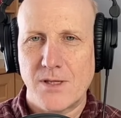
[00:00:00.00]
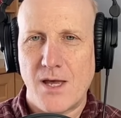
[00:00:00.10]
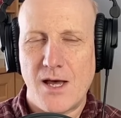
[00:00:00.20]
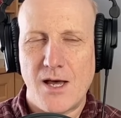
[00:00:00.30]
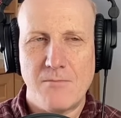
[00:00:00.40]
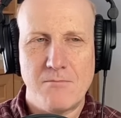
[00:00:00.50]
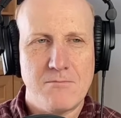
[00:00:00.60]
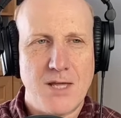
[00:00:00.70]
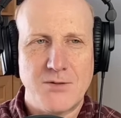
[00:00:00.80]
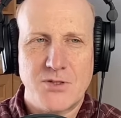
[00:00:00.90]
Um,
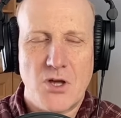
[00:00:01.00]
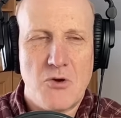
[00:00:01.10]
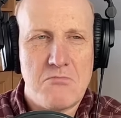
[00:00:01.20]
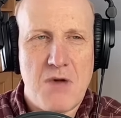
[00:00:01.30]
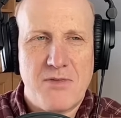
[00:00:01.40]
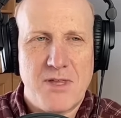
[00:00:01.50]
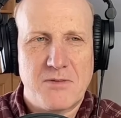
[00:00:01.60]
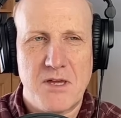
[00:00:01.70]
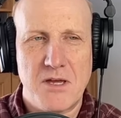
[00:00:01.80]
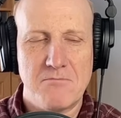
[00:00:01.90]
and so I think
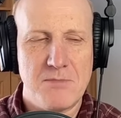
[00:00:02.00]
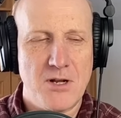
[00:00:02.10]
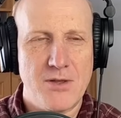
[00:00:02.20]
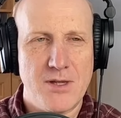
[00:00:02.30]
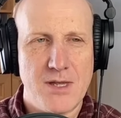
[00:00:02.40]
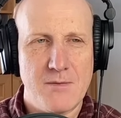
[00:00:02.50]
that you know the